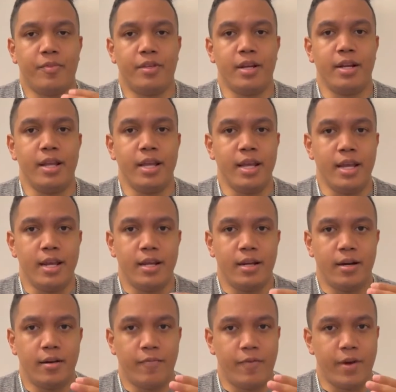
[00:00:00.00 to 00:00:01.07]

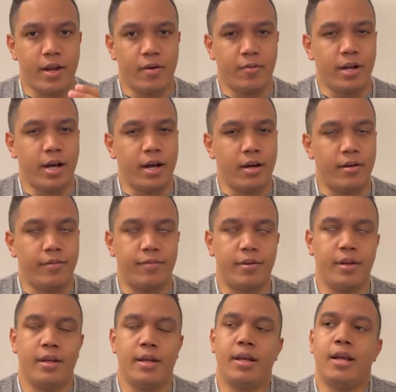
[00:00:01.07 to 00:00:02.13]
Denis Villeneuve.
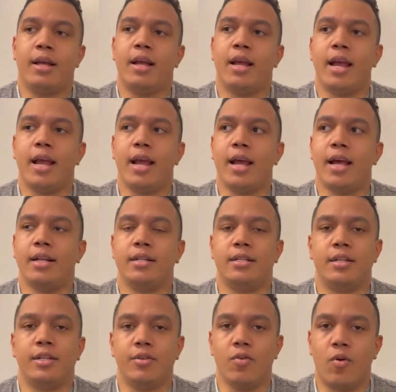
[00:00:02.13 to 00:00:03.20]

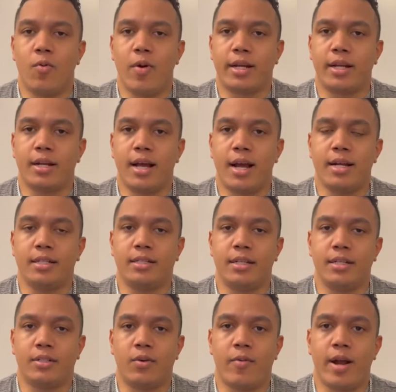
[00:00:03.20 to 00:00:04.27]
And you'll recognize
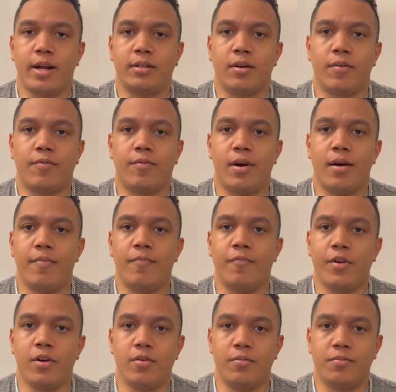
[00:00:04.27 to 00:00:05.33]
this director
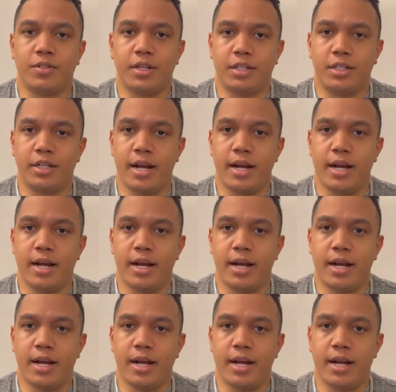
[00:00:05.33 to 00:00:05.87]
from films such